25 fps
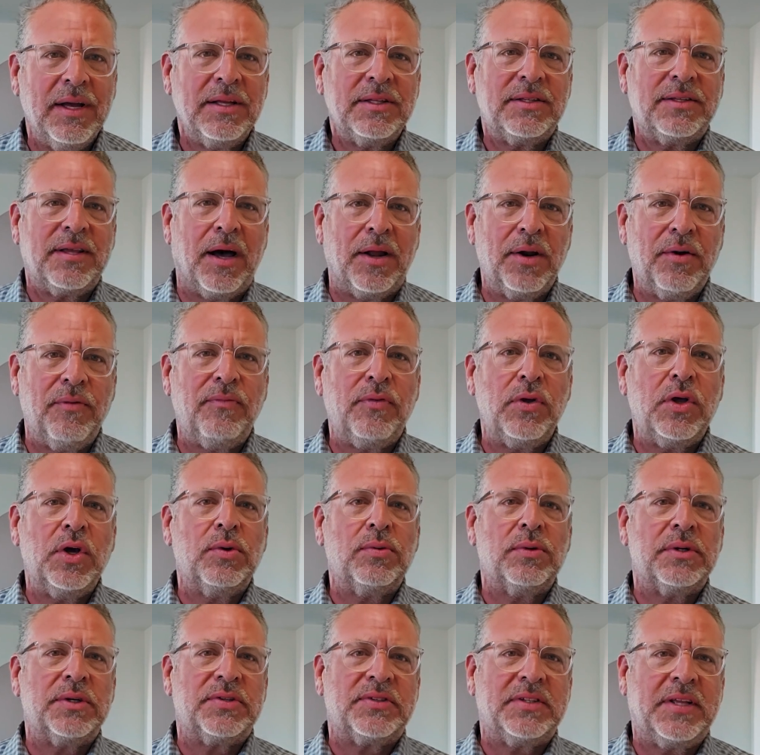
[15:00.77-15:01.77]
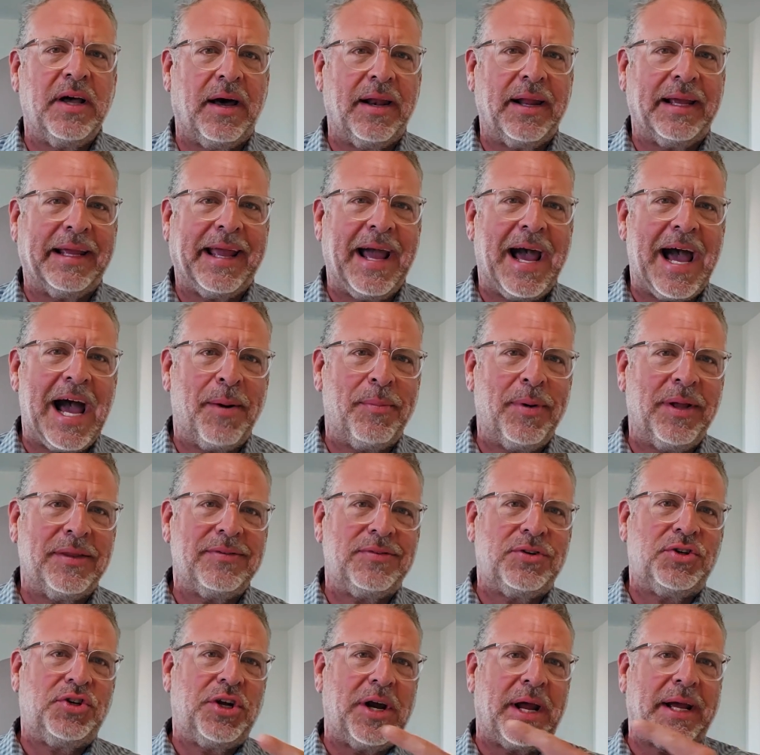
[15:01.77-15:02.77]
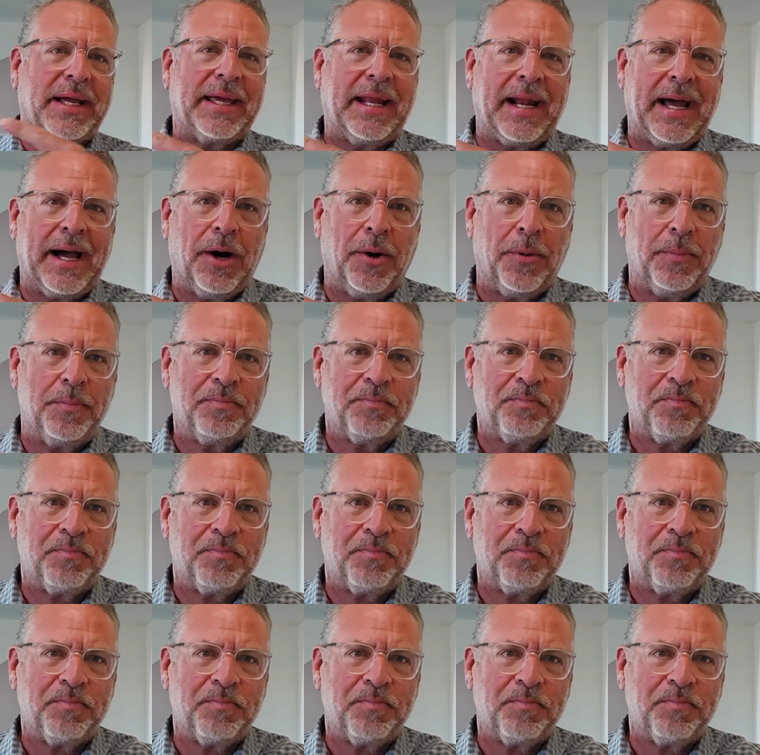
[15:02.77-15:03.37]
Ton of viewers, ton of comments. Check it out.